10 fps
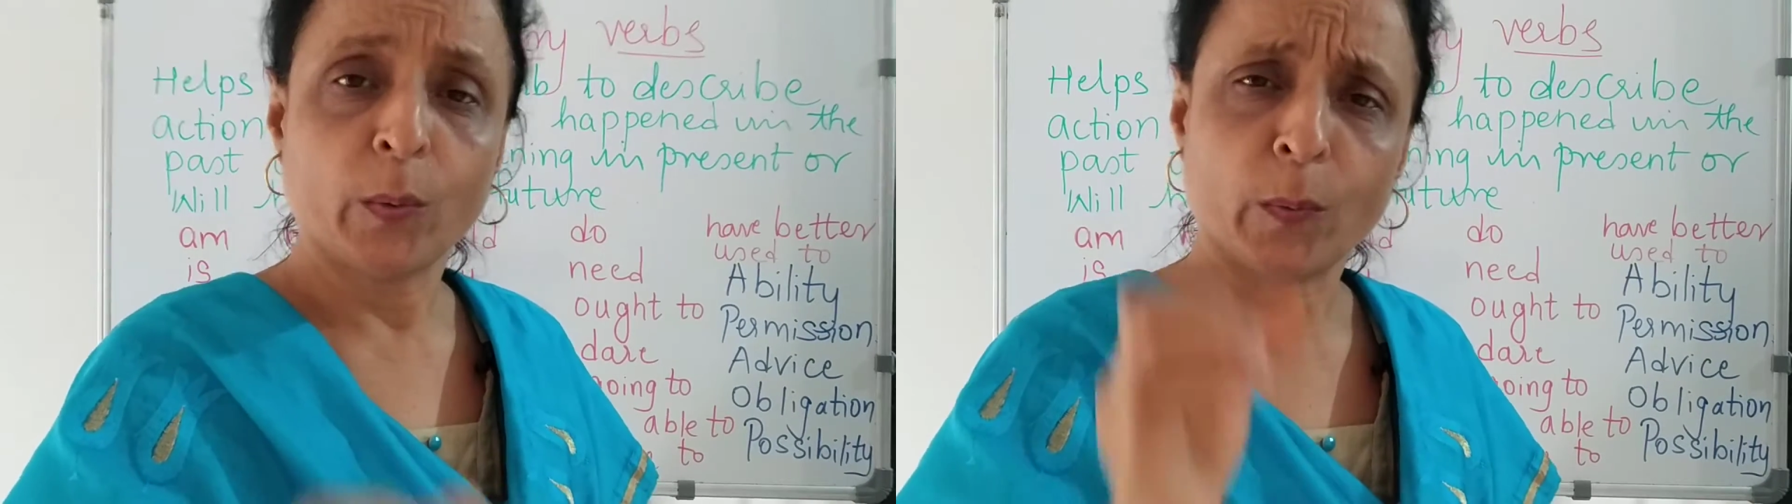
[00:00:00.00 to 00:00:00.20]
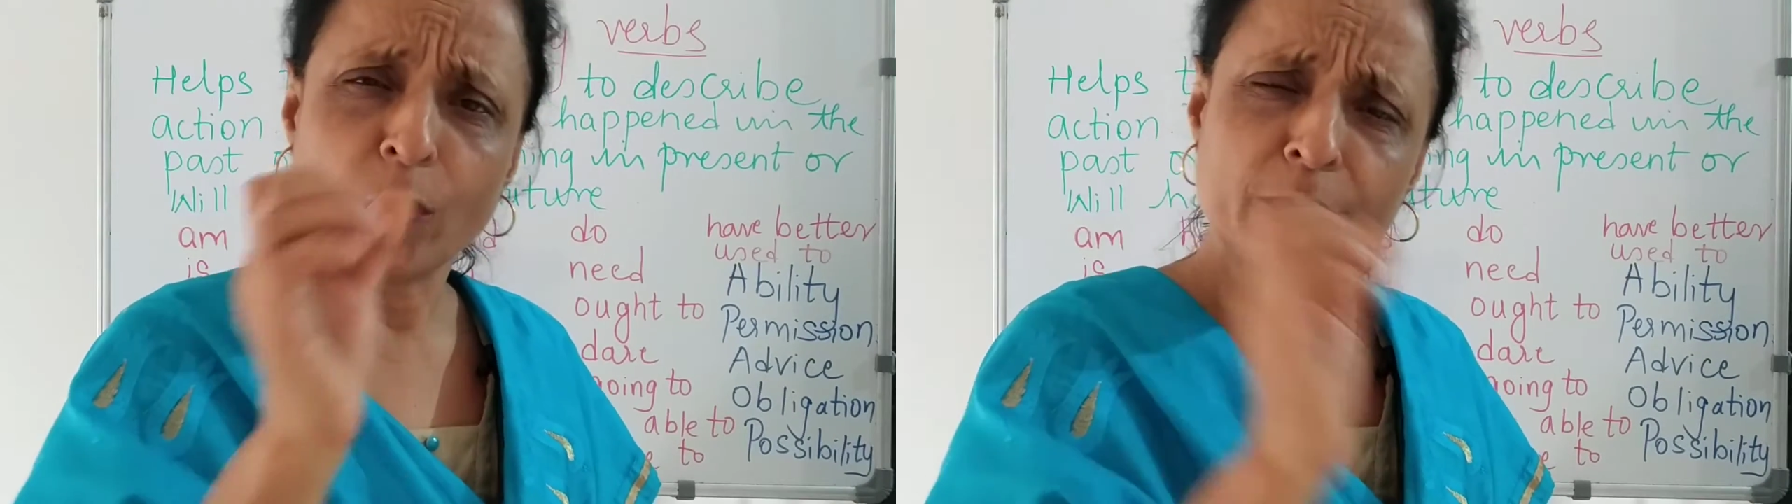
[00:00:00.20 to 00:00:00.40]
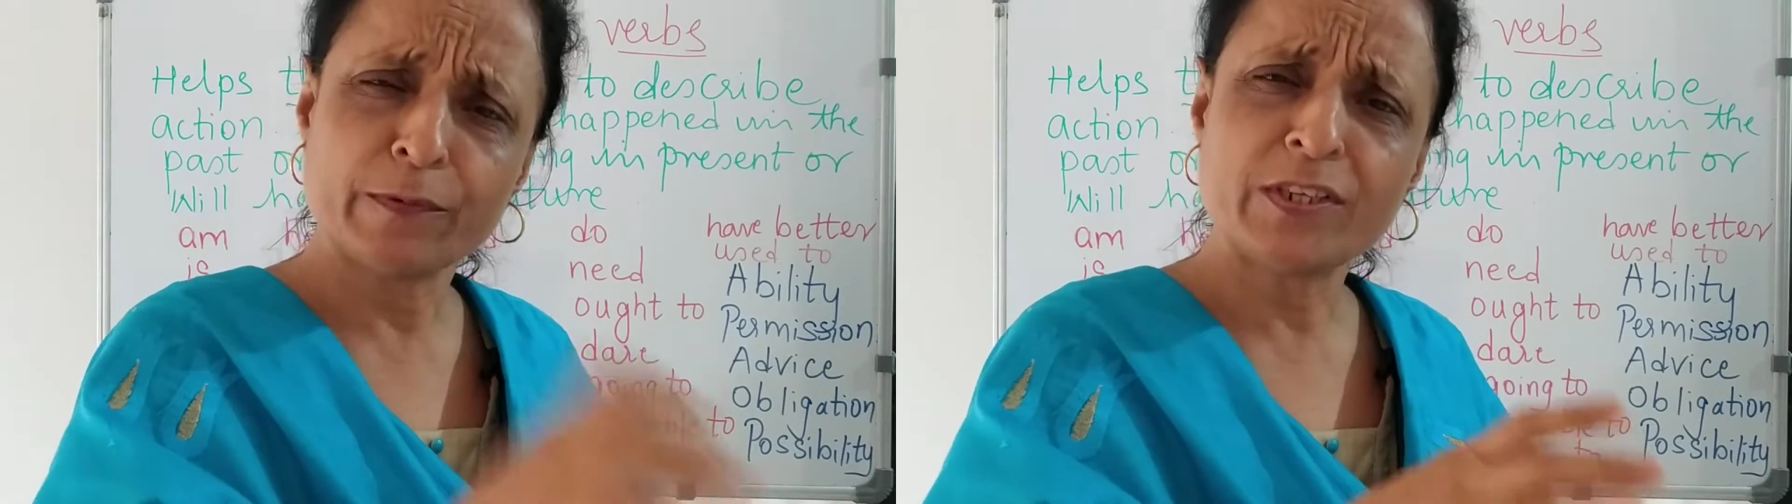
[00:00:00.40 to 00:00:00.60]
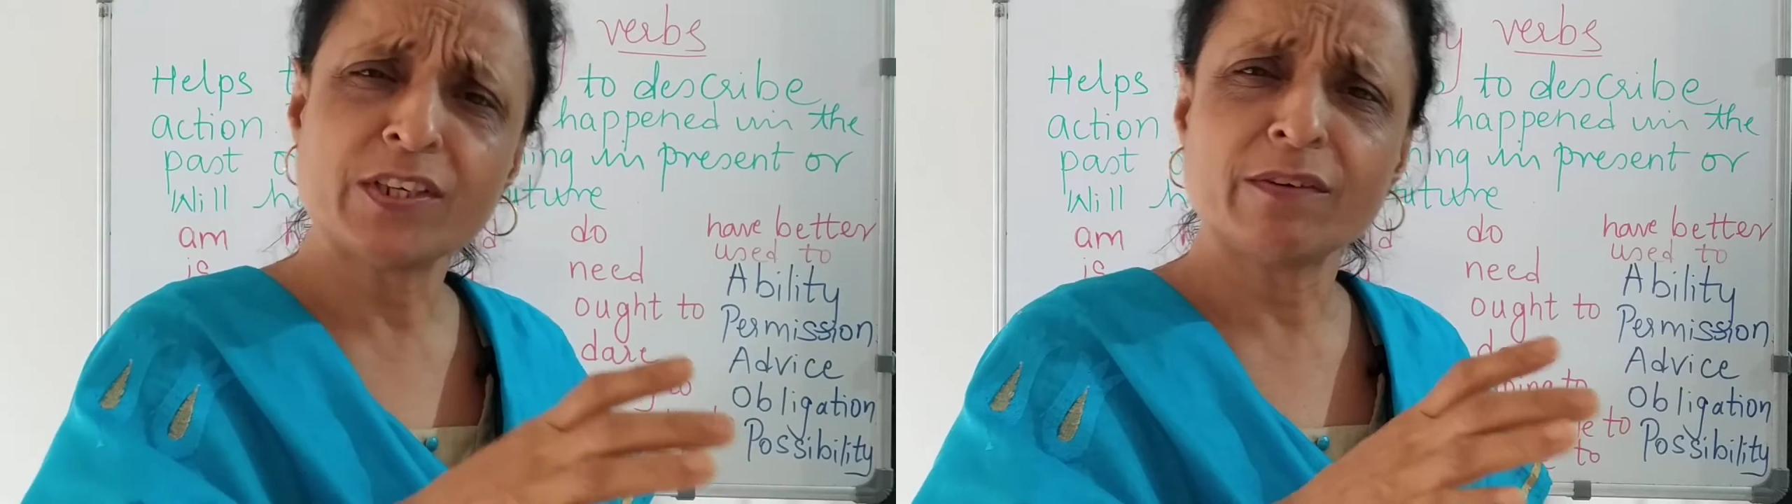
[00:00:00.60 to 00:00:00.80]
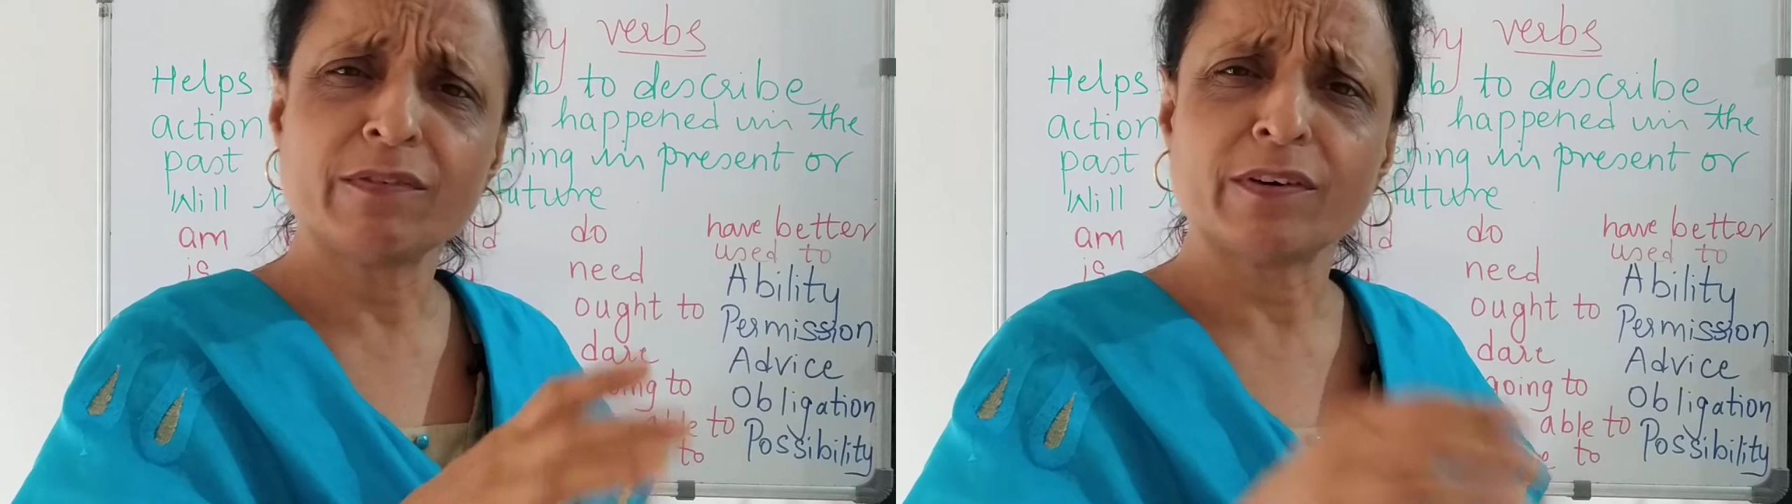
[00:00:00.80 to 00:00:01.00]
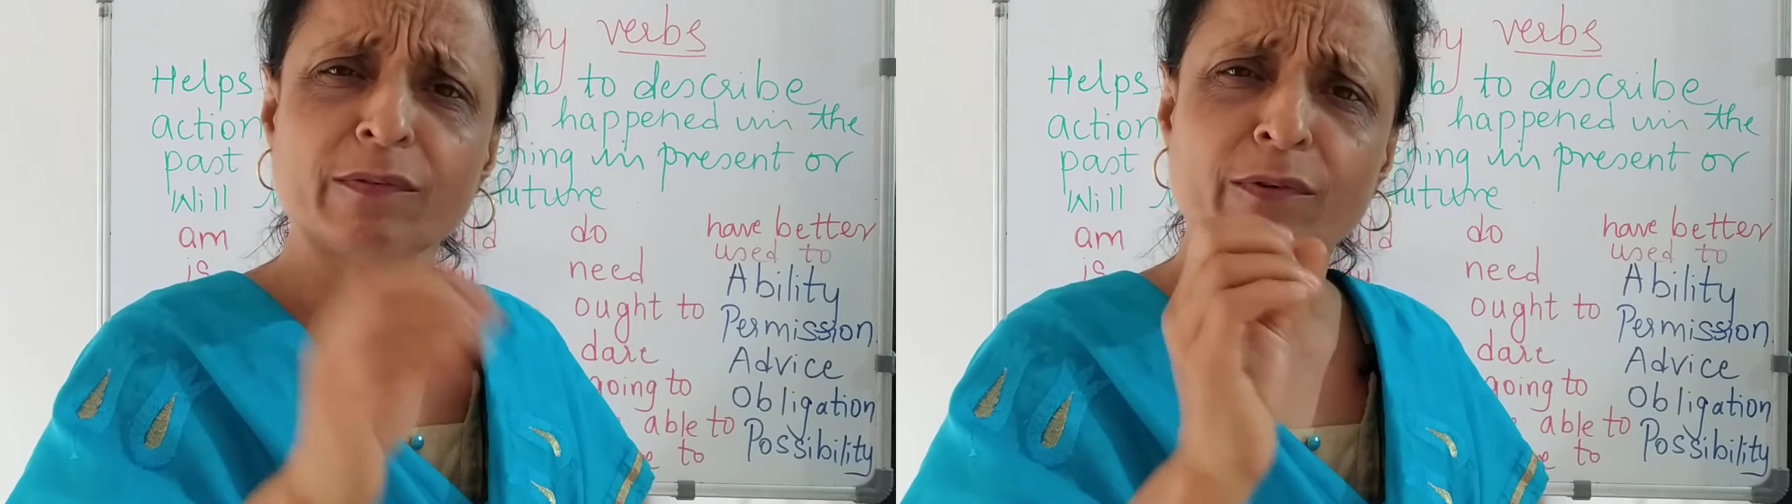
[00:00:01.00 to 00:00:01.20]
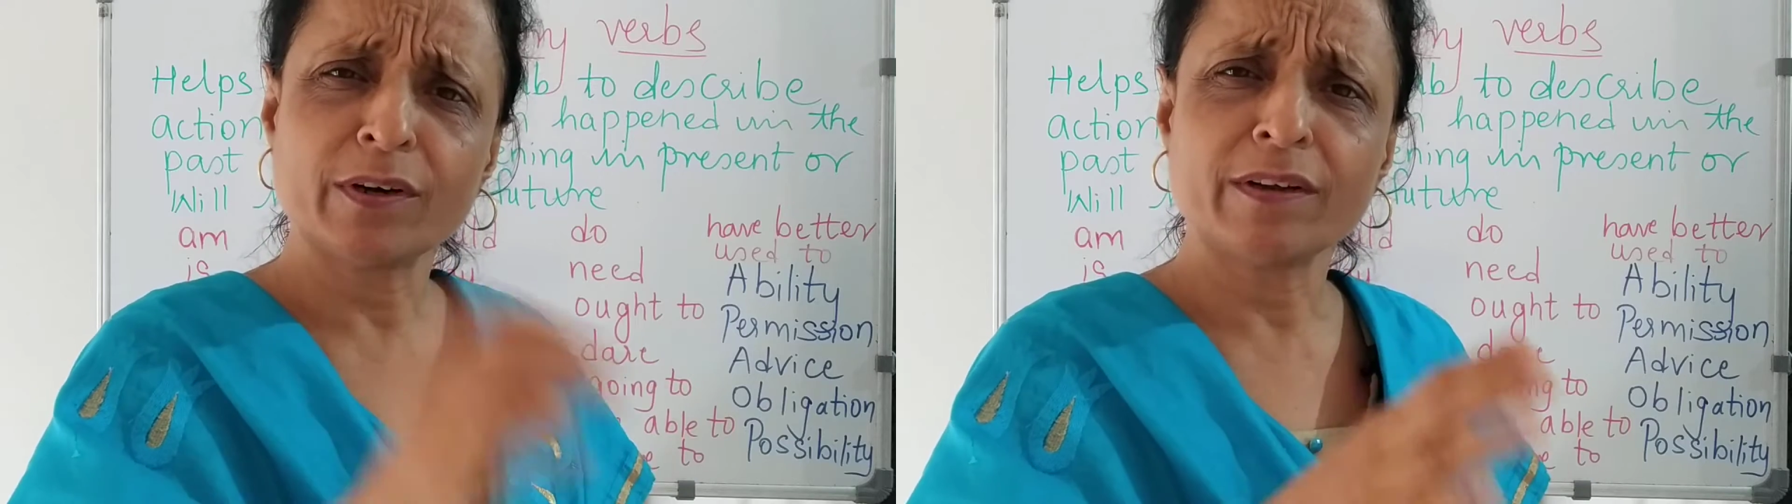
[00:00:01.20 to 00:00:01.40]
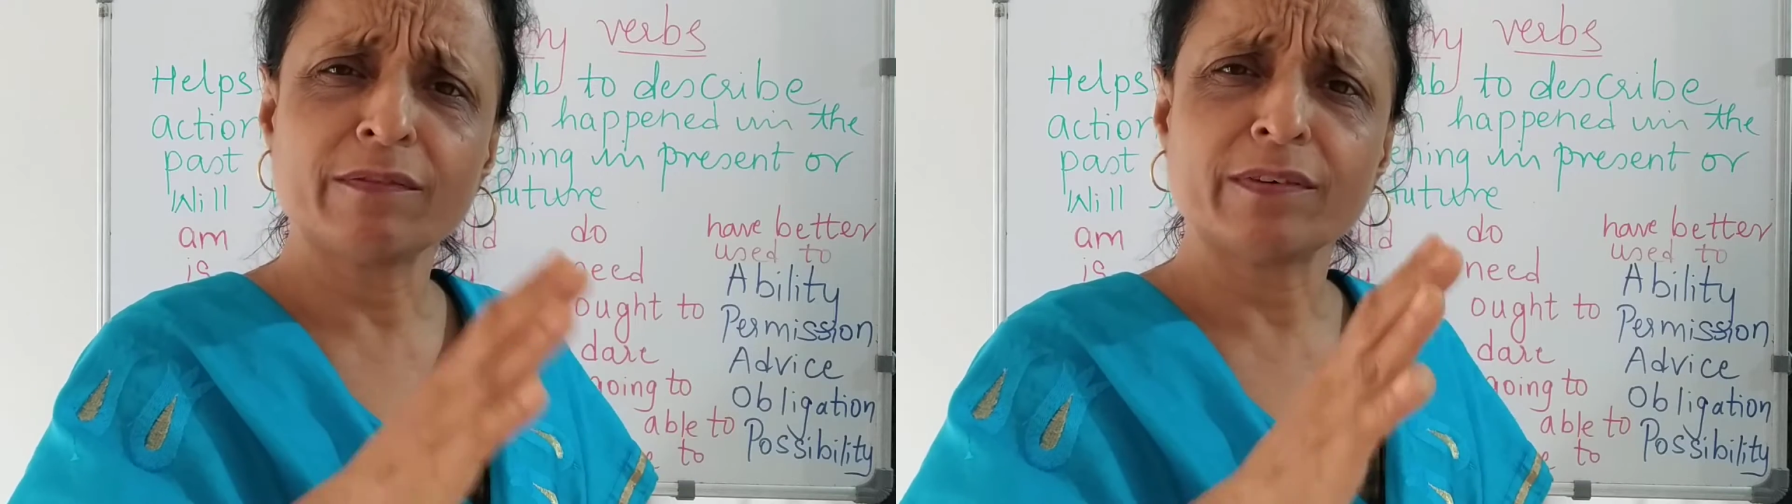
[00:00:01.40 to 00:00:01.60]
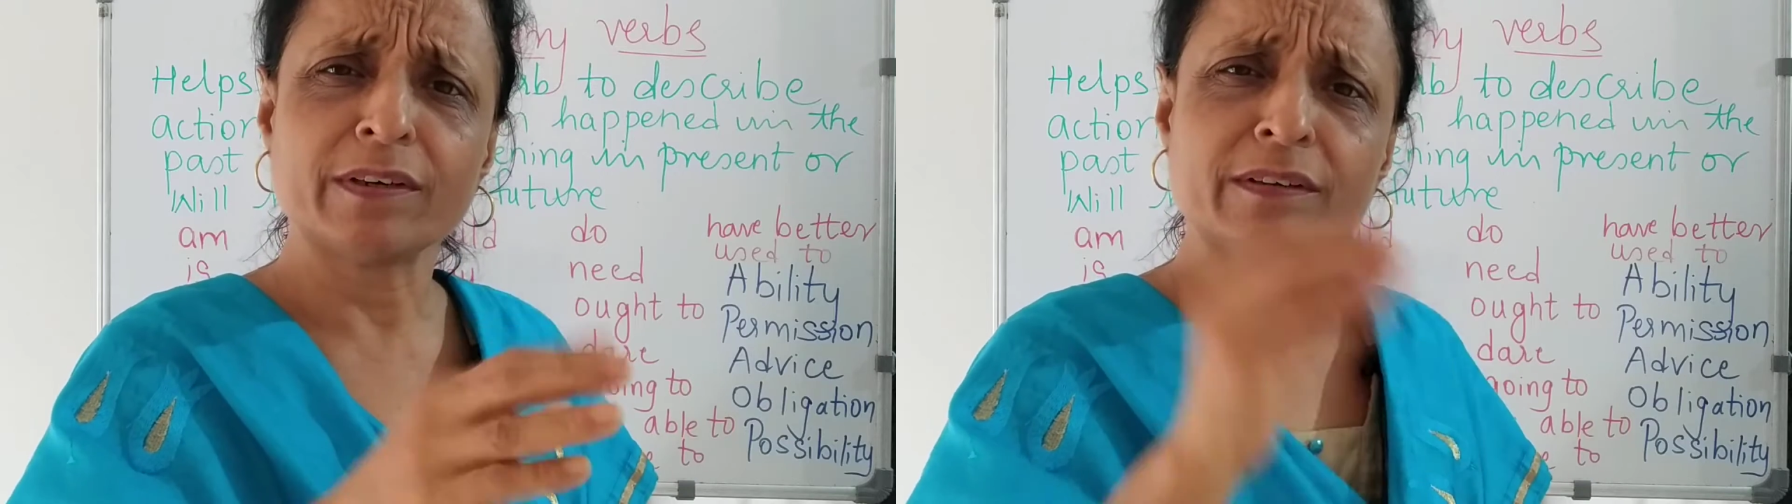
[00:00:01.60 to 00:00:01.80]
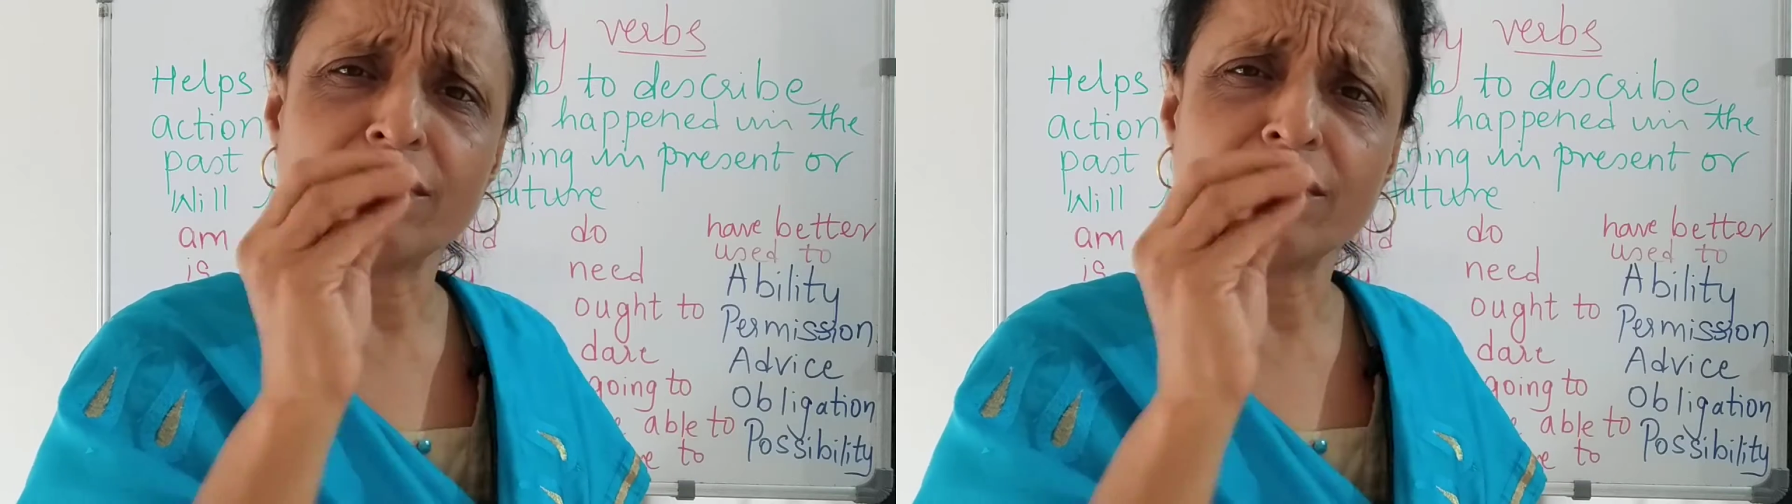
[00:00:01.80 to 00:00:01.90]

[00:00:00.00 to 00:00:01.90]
Whatever